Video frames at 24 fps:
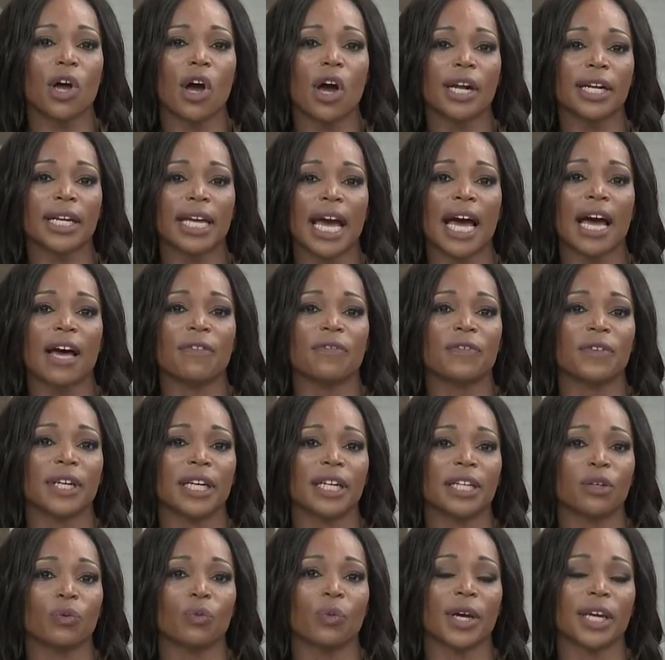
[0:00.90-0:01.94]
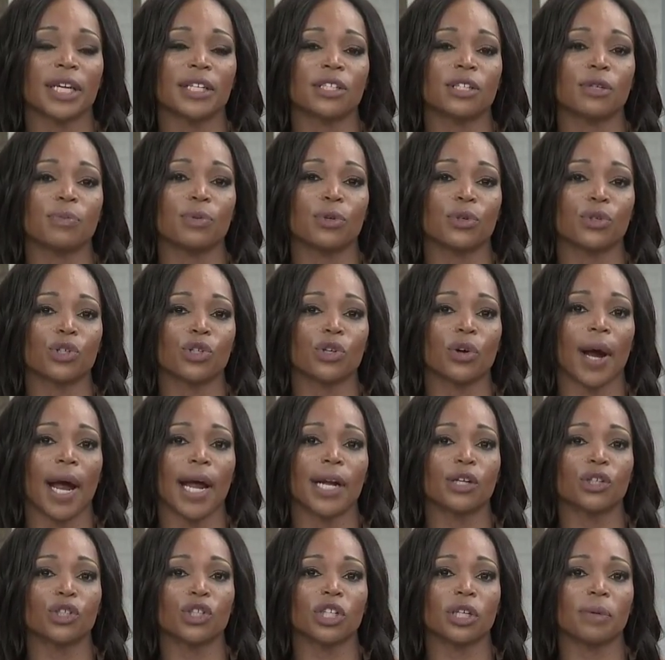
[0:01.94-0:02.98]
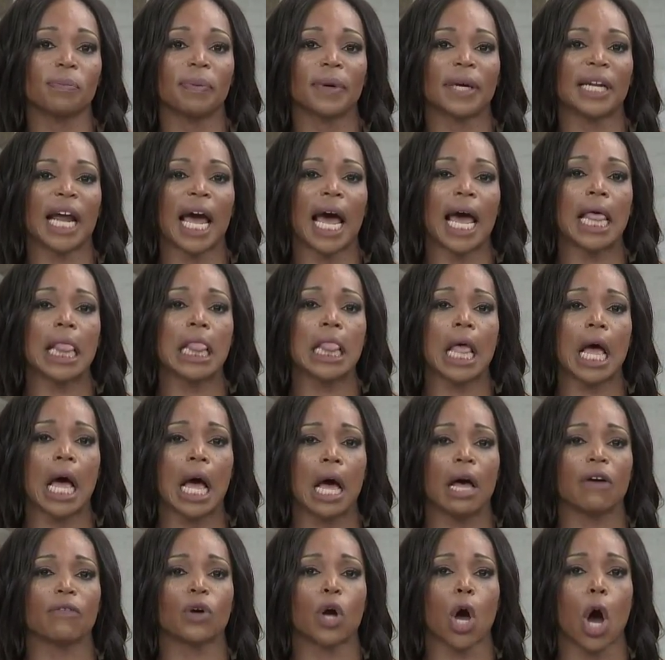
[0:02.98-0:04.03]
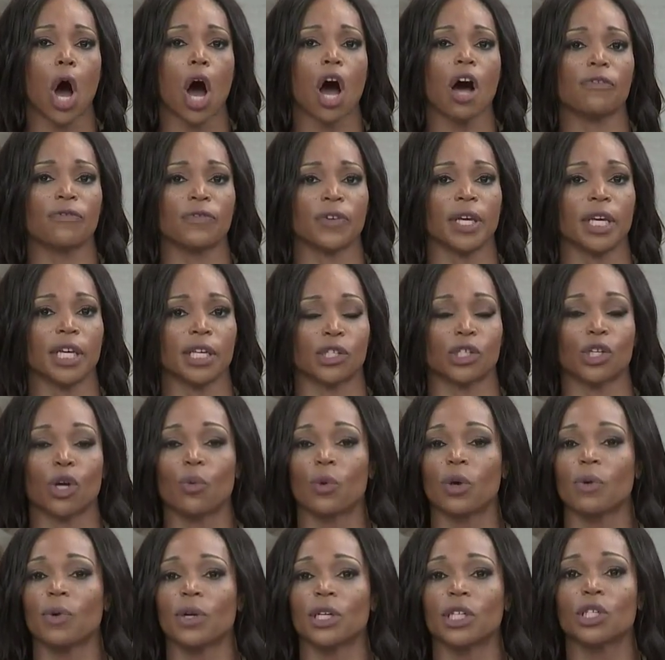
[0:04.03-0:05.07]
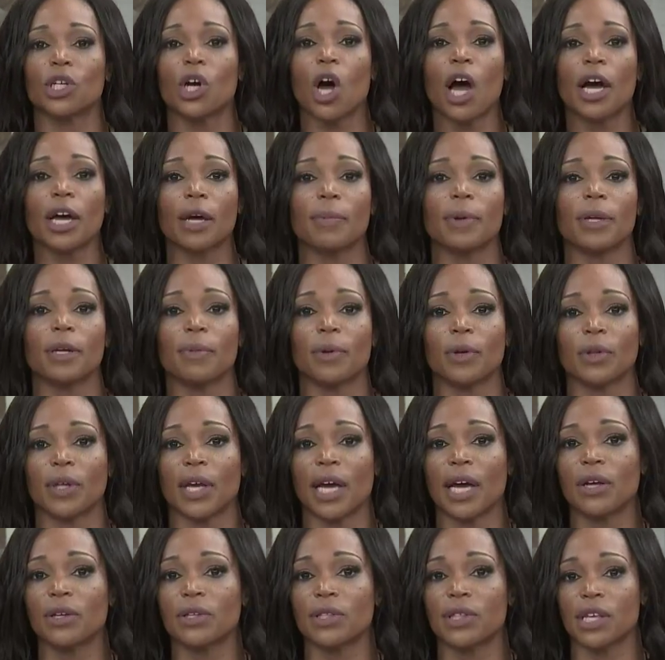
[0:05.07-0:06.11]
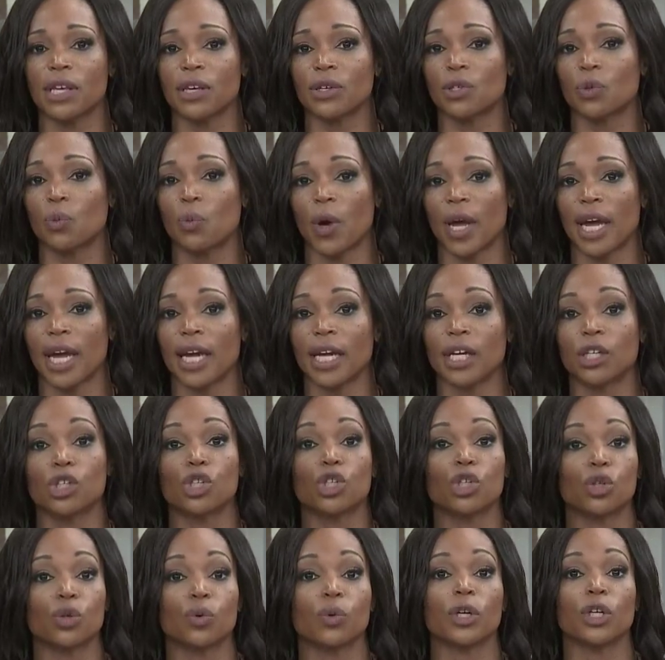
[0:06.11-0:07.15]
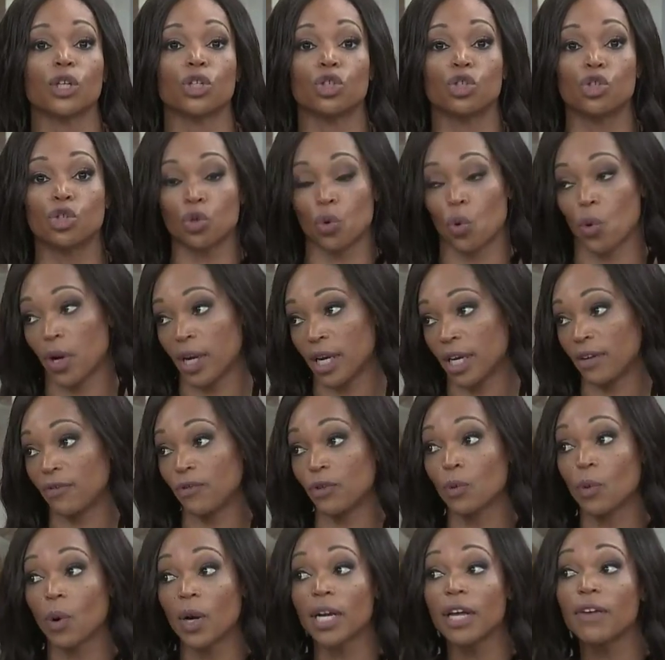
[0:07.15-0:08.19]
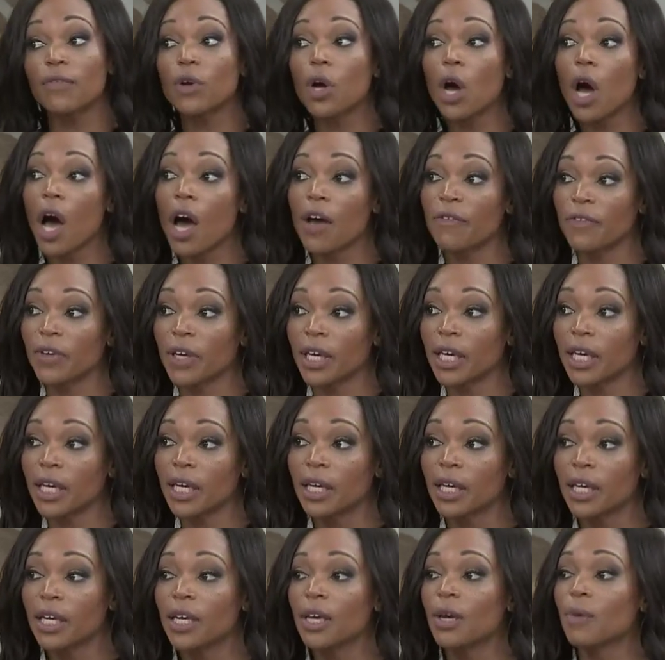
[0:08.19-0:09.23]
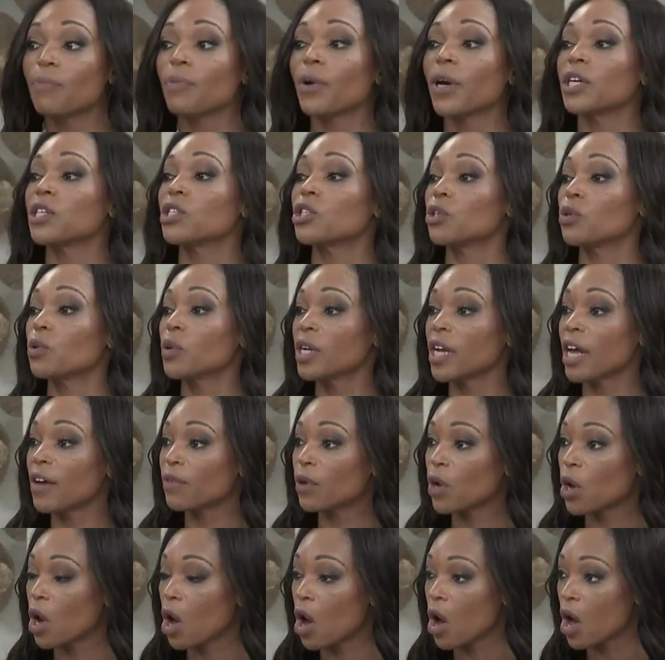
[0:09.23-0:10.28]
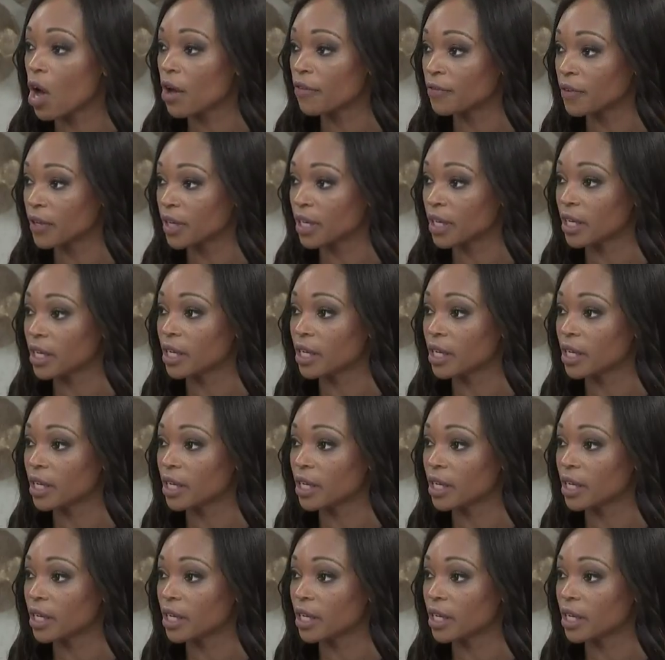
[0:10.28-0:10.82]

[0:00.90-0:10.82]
non-caffeinated ways to boost your energy, but I love coffee. So we want to talk a bit about the healthiest way to enjoy it. If you want to have coffee, Bryce, you can have coffee.